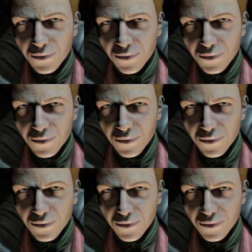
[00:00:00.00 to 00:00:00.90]

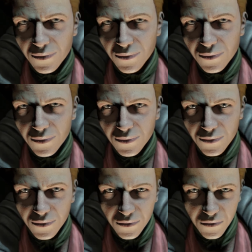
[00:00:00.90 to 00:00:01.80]

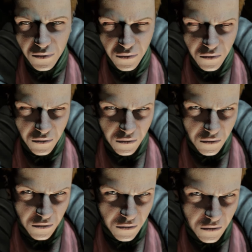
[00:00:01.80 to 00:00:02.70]

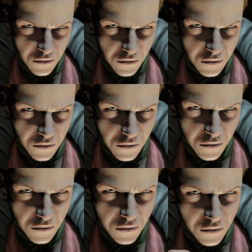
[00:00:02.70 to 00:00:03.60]

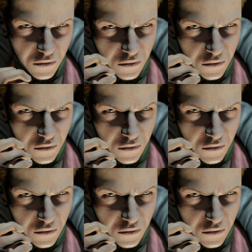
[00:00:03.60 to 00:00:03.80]
(no one is talking)